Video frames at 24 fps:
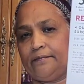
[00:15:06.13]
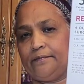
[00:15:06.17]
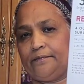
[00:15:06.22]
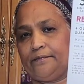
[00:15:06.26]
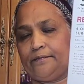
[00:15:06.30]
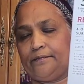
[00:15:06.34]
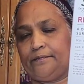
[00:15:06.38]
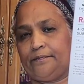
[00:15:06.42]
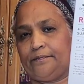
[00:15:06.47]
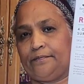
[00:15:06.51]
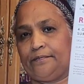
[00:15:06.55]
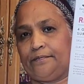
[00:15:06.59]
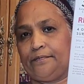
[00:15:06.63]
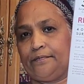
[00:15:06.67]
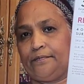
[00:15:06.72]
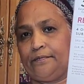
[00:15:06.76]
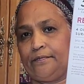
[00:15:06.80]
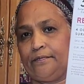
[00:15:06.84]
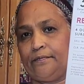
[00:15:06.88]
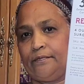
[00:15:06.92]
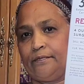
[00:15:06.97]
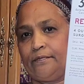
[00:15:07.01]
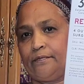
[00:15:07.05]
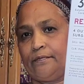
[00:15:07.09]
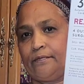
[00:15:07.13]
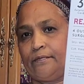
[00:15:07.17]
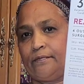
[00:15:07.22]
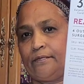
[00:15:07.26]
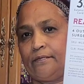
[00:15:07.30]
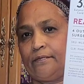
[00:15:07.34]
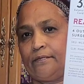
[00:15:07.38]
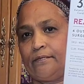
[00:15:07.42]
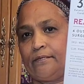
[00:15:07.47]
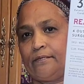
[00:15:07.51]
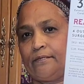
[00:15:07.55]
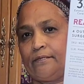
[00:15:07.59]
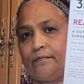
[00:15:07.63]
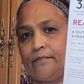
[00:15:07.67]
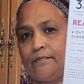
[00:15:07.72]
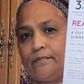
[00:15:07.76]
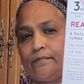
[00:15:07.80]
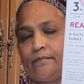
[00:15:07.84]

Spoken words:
(silence)